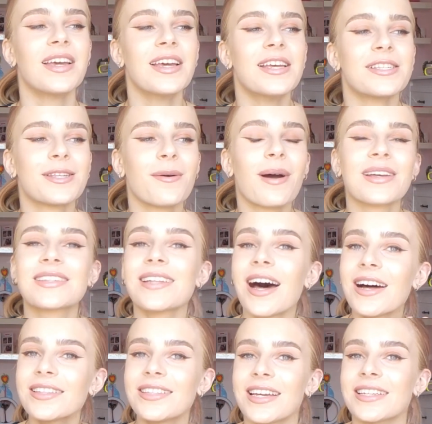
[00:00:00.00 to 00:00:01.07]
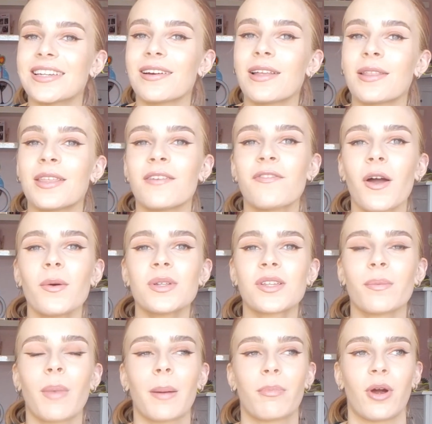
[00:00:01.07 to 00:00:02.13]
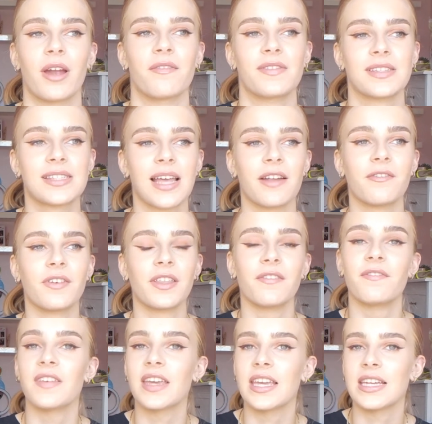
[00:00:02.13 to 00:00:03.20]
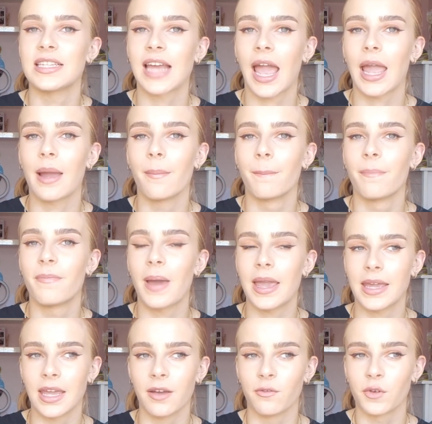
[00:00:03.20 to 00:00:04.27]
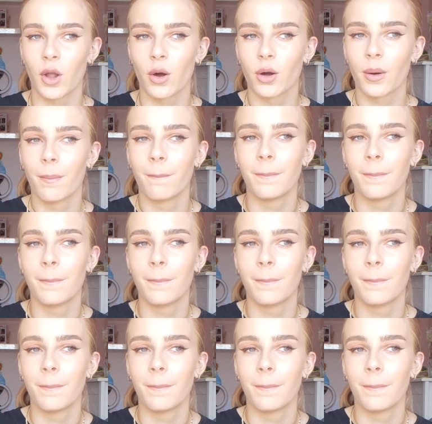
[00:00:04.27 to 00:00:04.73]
So I started, the votes on my priv said for the V-Day baking vlog,